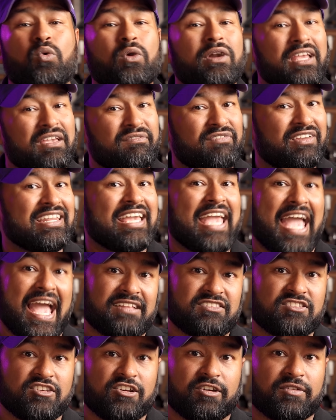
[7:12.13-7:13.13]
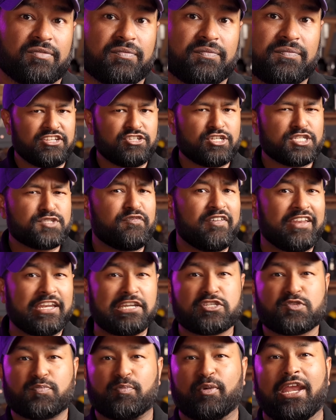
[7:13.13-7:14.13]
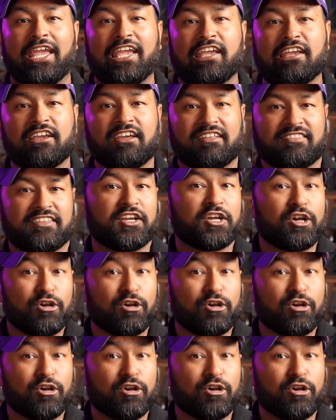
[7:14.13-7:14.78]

or even cancer. I just finished spraying the